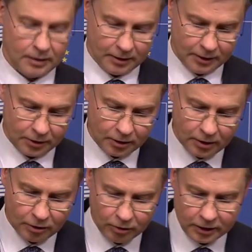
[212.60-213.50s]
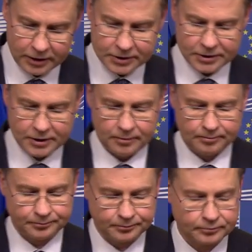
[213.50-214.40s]
Dear colleagues,
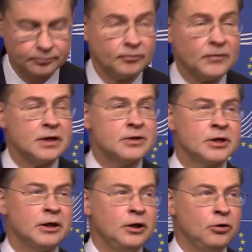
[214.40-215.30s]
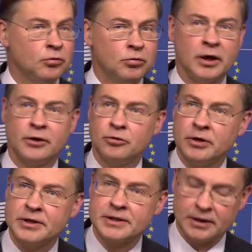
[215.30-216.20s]
the EU and
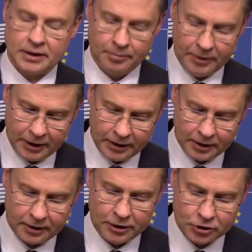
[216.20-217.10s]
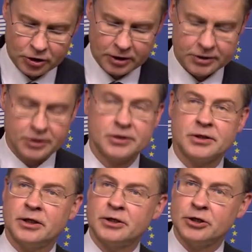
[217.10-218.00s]
US remain each other's
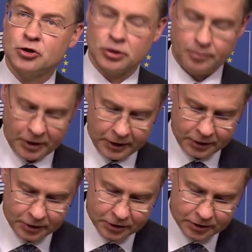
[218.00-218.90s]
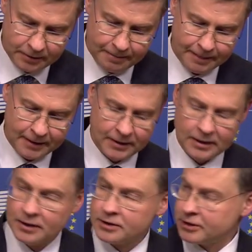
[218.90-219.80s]
essential partners.
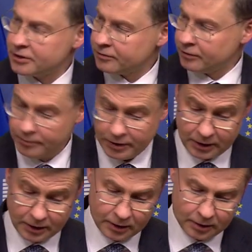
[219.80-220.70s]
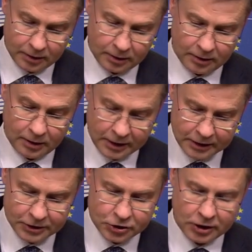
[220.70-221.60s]
This will be
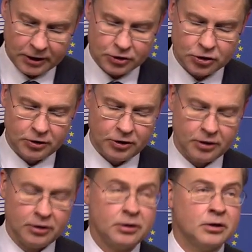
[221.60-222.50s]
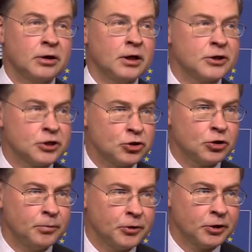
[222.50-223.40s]
another challenging year at the
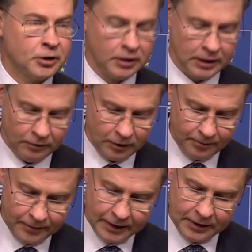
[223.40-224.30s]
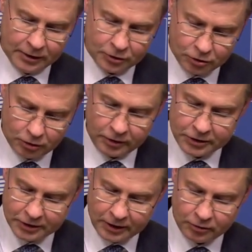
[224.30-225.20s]
geopolitical level, so
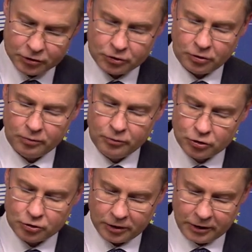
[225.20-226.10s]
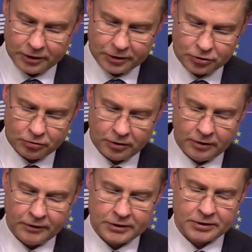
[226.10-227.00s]
it's in our strong mutual interest to
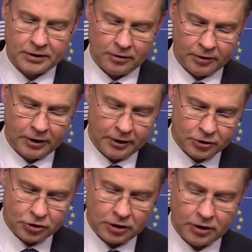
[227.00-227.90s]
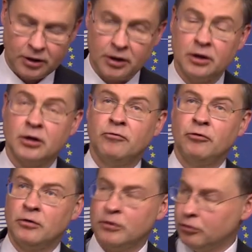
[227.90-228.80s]
invest our energy in
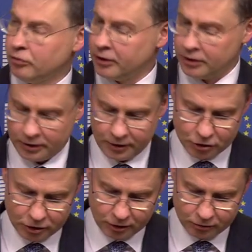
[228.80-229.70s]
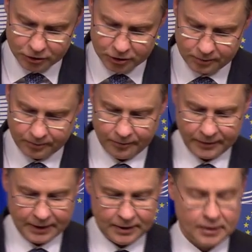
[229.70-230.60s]
forward-looking initiatives.
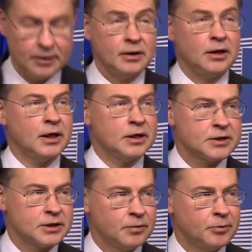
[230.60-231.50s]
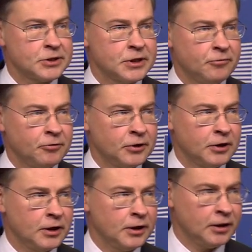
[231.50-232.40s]
As President von der
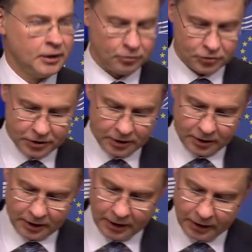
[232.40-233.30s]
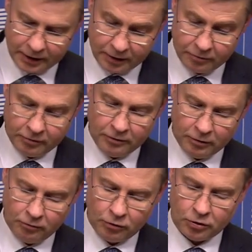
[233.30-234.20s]
Leyen announced earlier, we
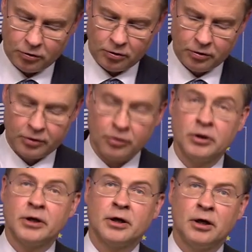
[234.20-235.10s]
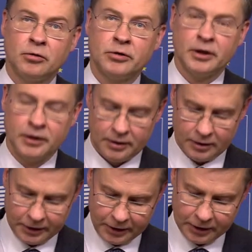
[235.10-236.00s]
will work on rolling out a
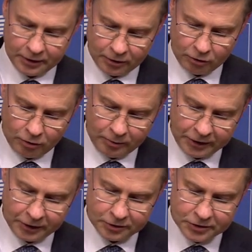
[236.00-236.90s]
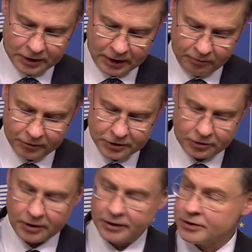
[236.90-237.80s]
critical raw materials club with the
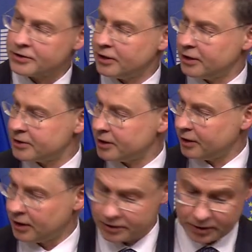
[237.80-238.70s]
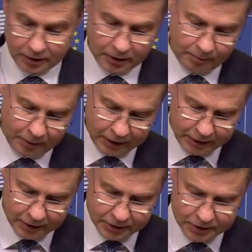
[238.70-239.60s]
United States and other
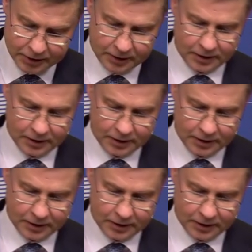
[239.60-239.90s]
partners.